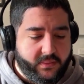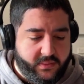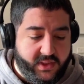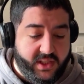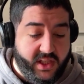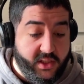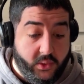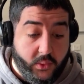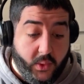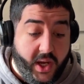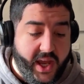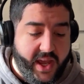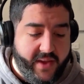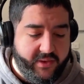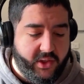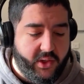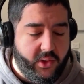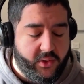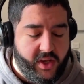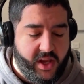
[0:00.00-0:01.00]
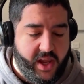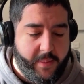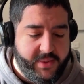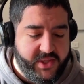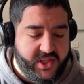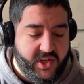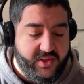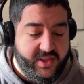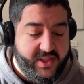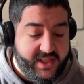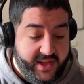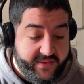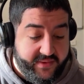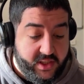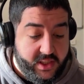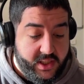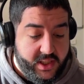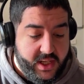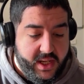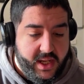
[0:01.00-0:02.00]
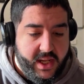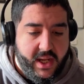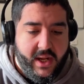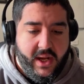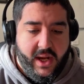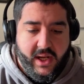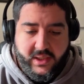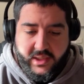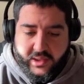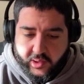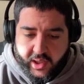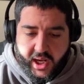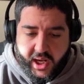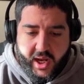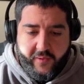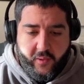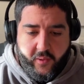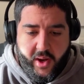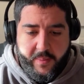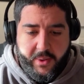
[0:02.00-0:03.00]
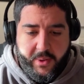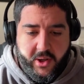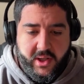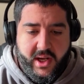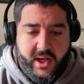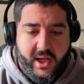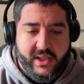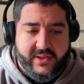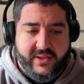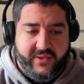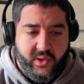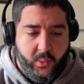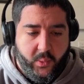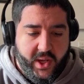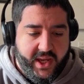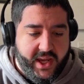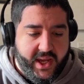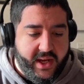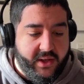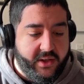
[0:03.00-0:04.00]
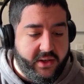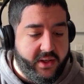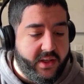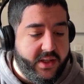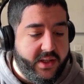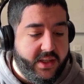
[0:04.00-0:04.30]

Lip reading: That's why I haven't called it episode 7. A little halfway podcast for the weekend,